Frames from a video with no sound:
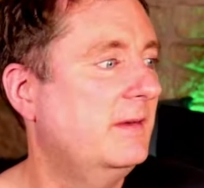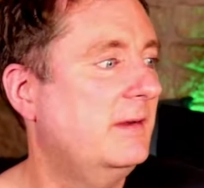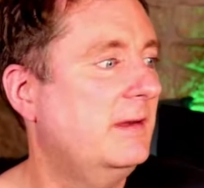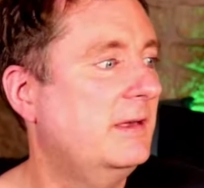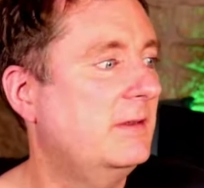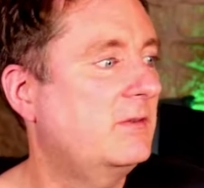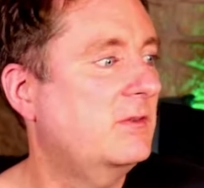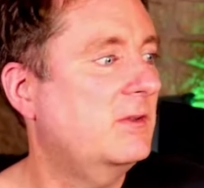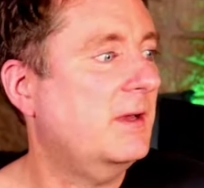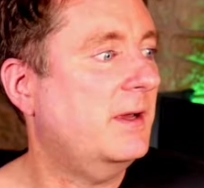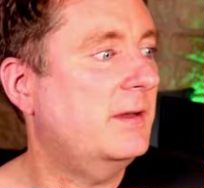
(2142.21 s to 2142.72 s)

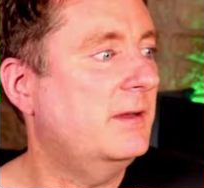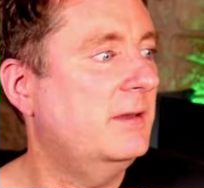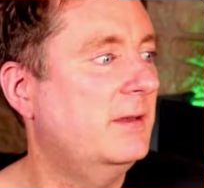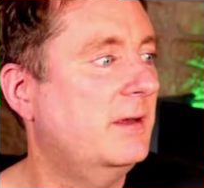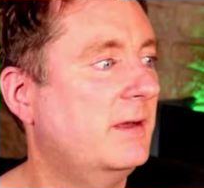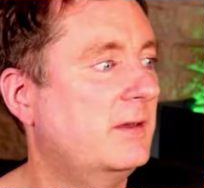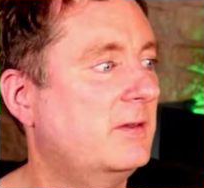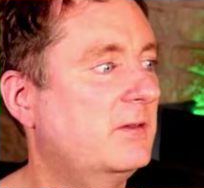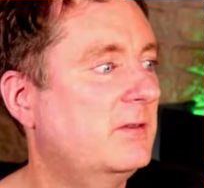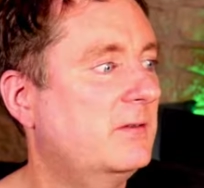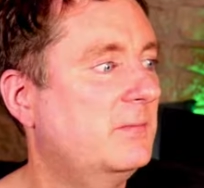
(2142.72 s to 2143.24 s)
It's kind of
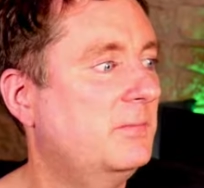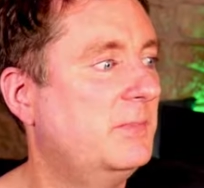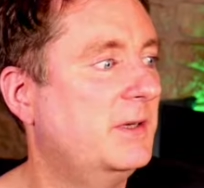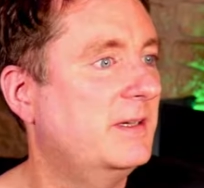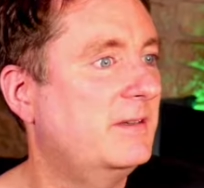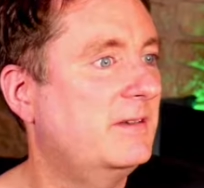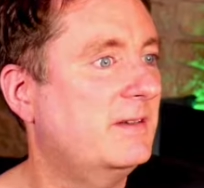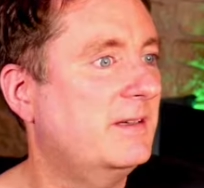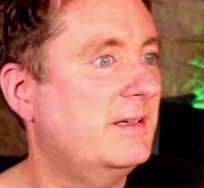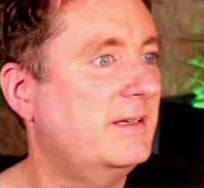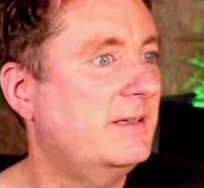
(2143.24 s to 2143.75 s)
nuts.
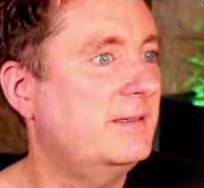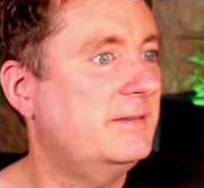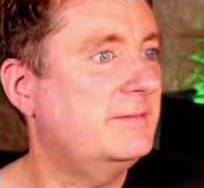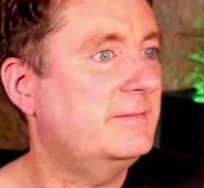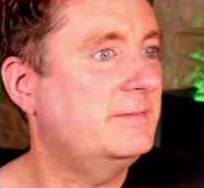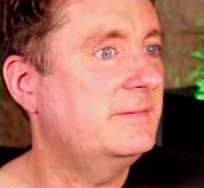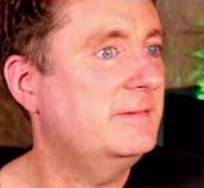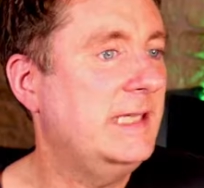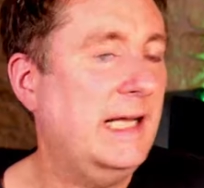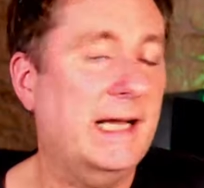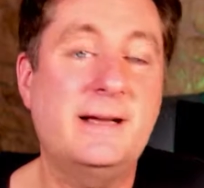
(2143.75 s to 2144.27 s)
But
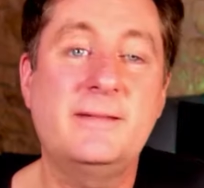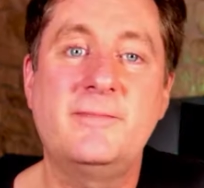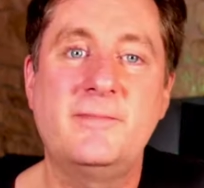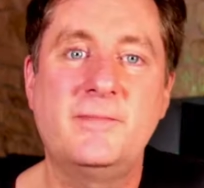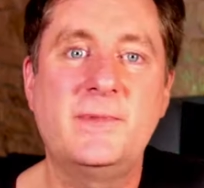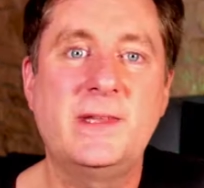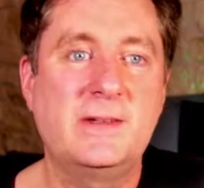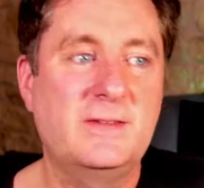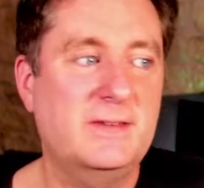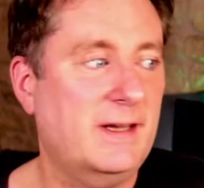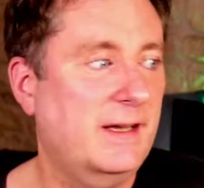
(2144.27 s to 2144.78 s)

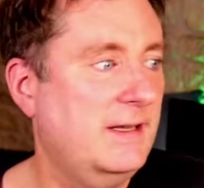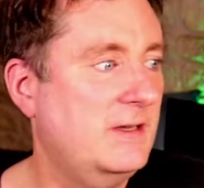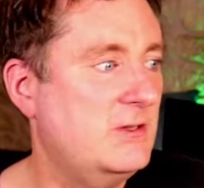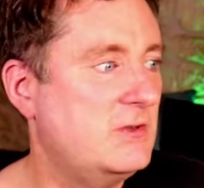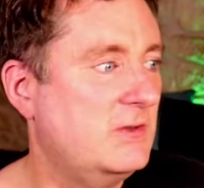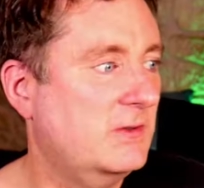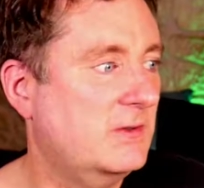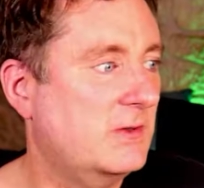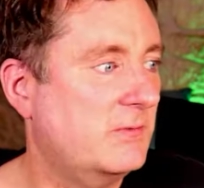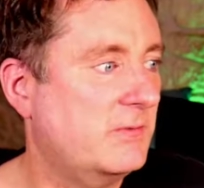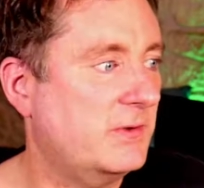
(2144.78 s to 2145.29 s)
signage
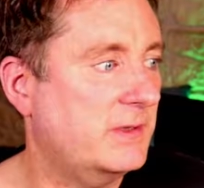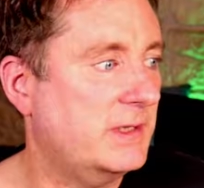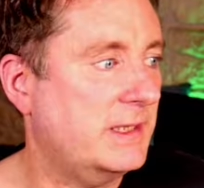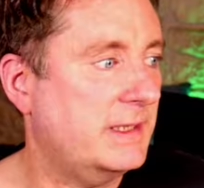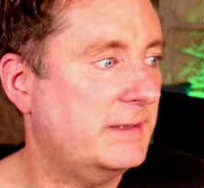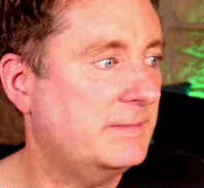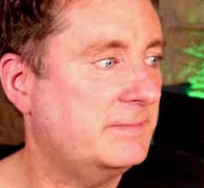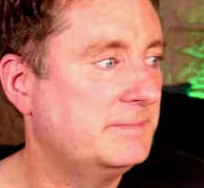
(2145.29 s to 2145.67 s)
is good for that.